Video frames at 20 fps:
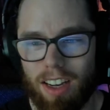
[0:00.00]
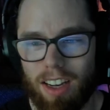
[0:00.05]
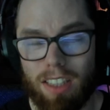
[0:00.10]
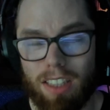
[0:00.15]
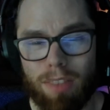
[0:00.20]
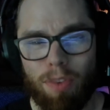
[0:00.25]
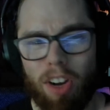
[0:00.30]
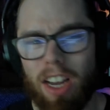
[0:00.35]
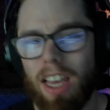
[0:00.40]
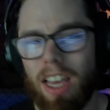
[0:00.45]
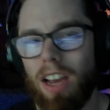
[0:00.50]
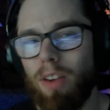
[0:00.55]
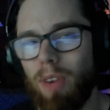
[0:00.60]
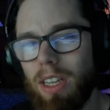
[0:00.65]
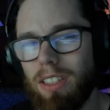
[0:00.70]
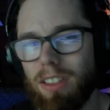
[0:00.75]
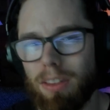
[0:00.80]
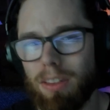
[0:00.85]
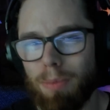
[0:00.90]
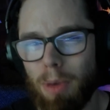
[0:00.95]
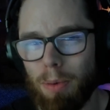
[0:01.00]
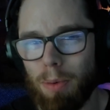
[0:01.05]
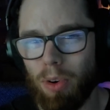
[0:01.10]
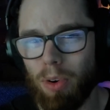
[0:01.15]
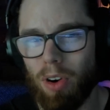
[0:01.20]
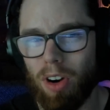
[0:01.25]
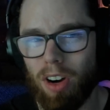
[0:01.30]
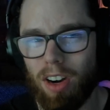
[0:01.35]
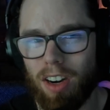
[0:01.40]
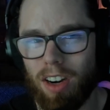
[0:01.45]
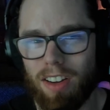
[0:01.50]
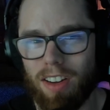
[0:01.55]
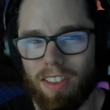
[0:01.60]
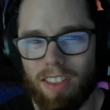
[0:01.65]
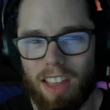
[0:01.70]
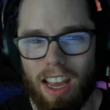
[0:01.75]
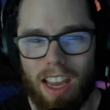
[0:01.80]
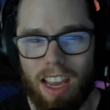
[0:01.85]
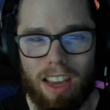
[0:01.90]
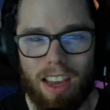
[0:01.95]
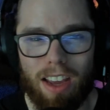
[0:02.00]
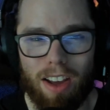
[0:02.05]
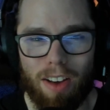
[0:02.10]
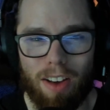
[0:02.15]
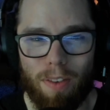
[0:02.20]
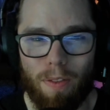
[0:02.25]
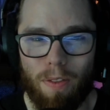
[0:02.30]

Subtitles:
It's funny how racist people are. They